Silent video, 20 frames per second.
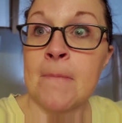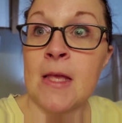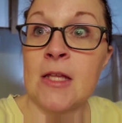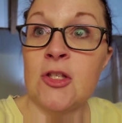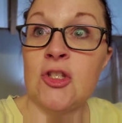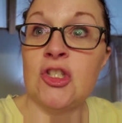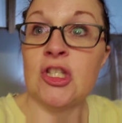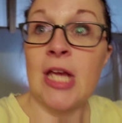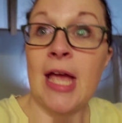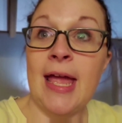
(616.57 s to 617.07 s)

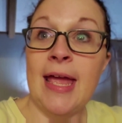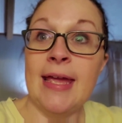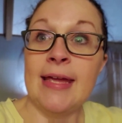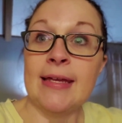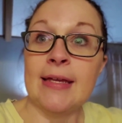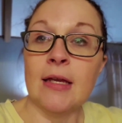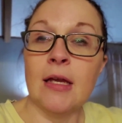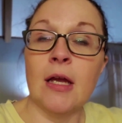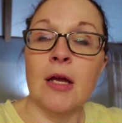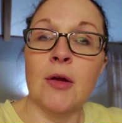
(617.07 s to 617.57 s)

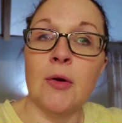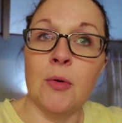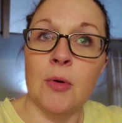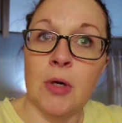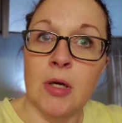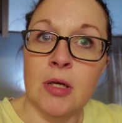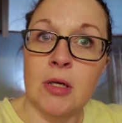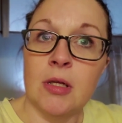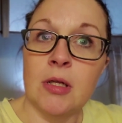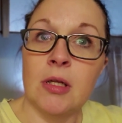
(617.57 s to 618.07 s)
Jake,
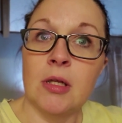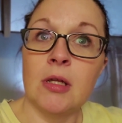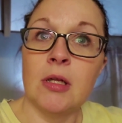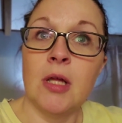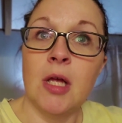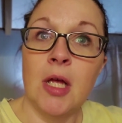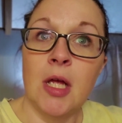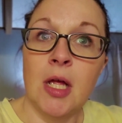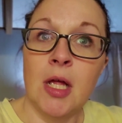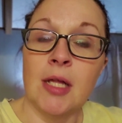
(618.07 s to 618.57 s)

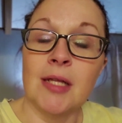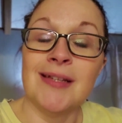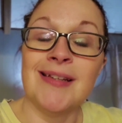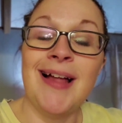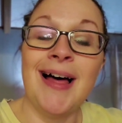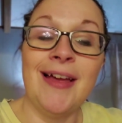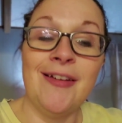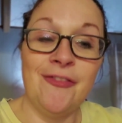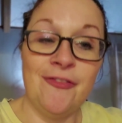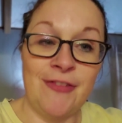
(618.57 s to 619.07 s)

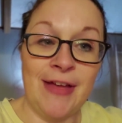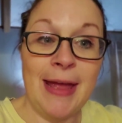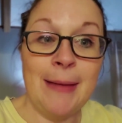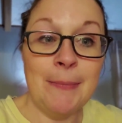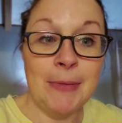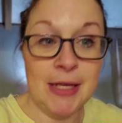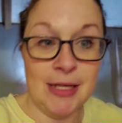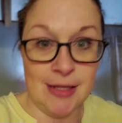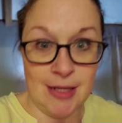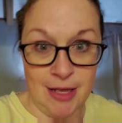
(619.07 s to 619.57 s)

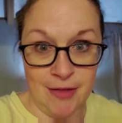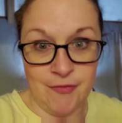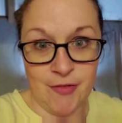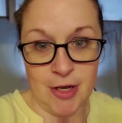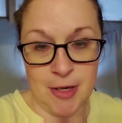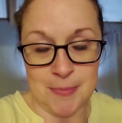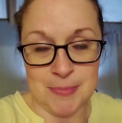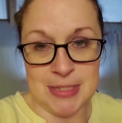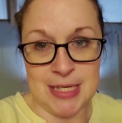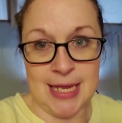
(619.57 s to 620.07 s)
family life
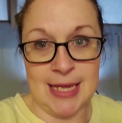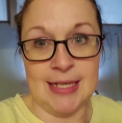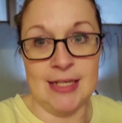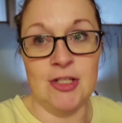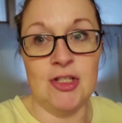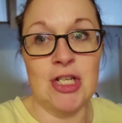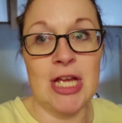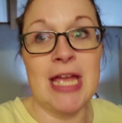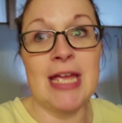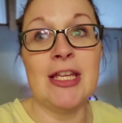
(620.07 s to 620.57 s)
update.
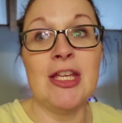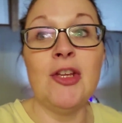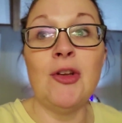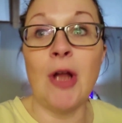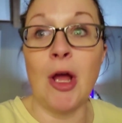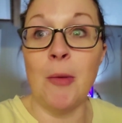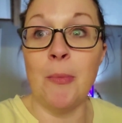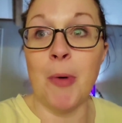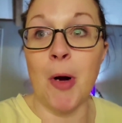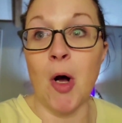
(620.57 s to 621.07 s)

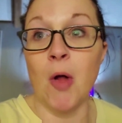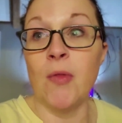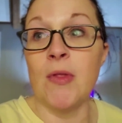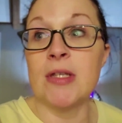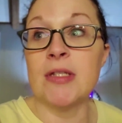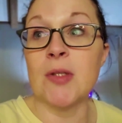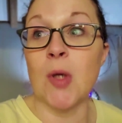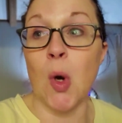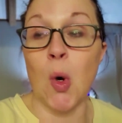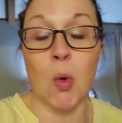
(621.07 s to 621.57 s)
Jake, bought
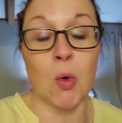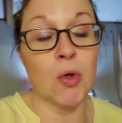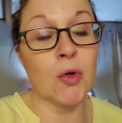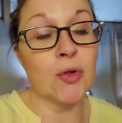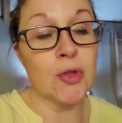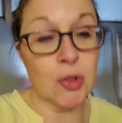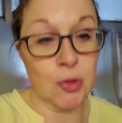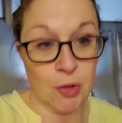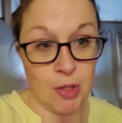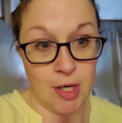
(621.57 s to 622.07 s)
this older
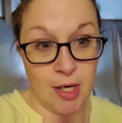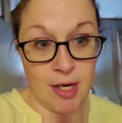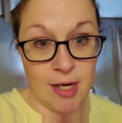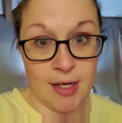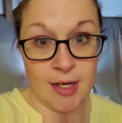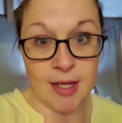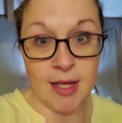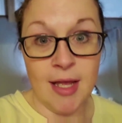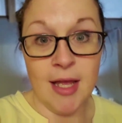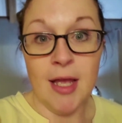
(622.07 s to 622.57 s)

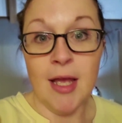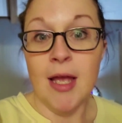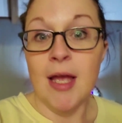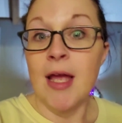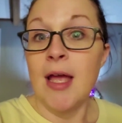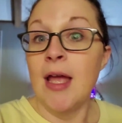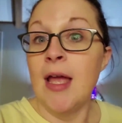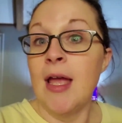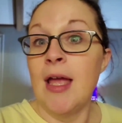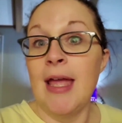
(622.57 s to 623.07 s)
truck.
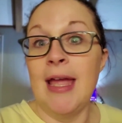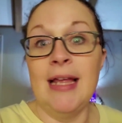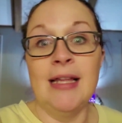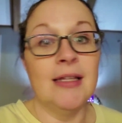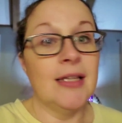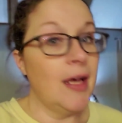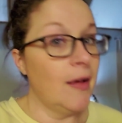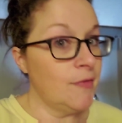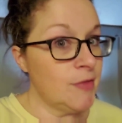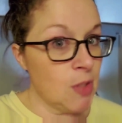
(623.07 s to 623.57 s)
He
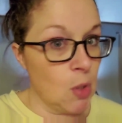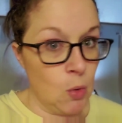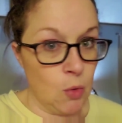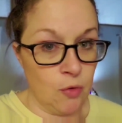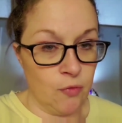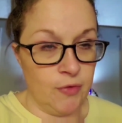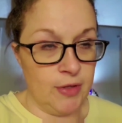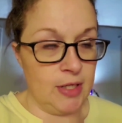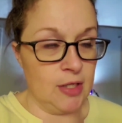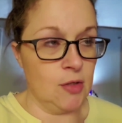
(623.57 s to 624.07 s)
loves
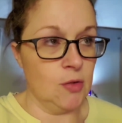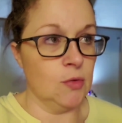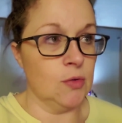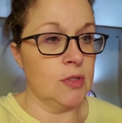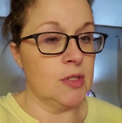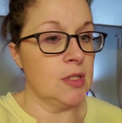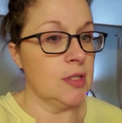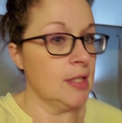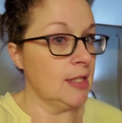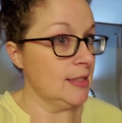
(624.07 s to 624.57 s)
older
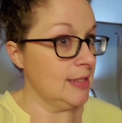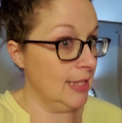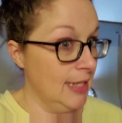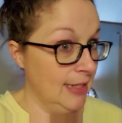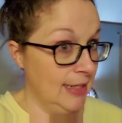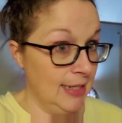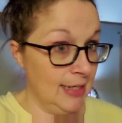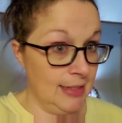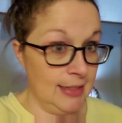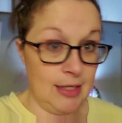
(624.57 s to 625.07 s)
vehicles because he
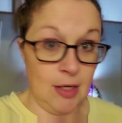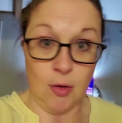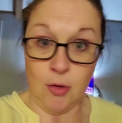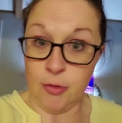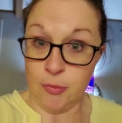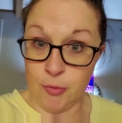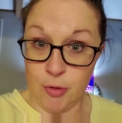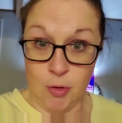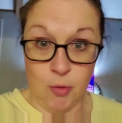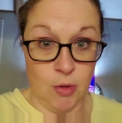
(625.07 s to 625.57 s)
can go
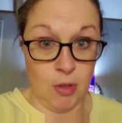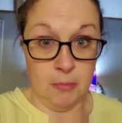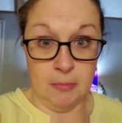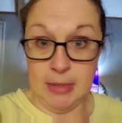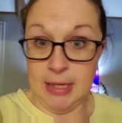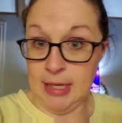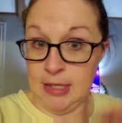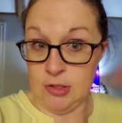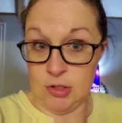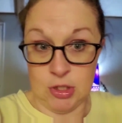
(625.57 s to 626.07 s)
through them
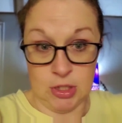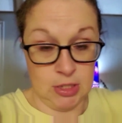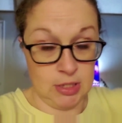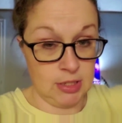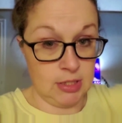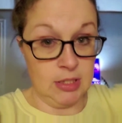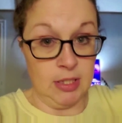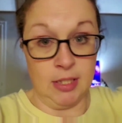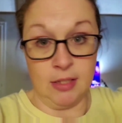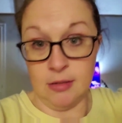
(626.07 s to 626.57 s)
and
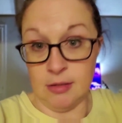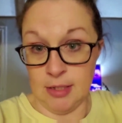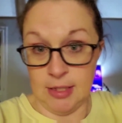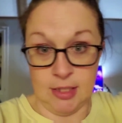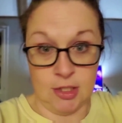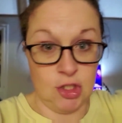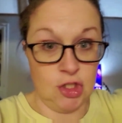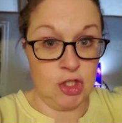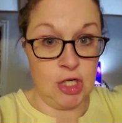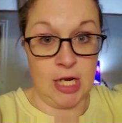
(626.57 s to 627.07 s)
just
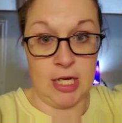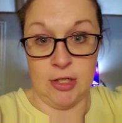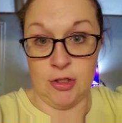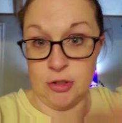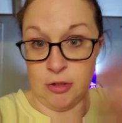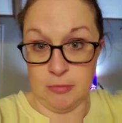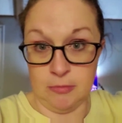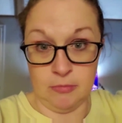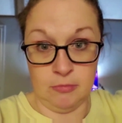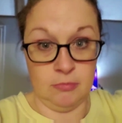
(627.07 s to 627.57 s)
exchange
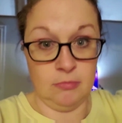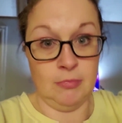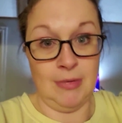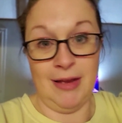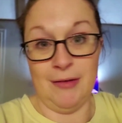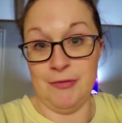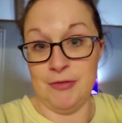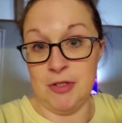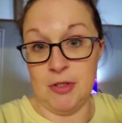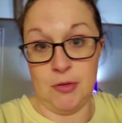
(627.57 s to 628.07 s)
them
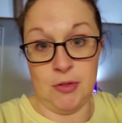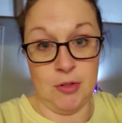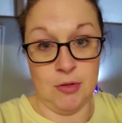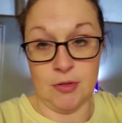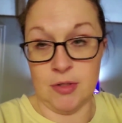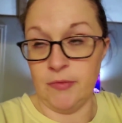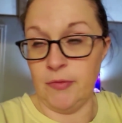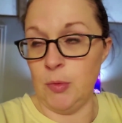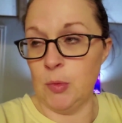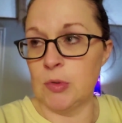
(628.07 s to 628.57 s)
every 2
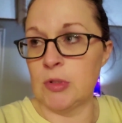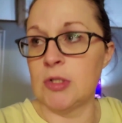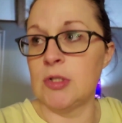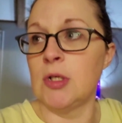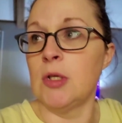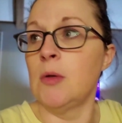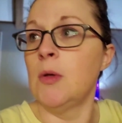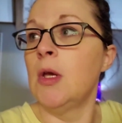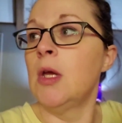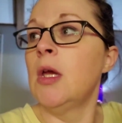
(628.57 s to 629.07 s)
years if he wants to.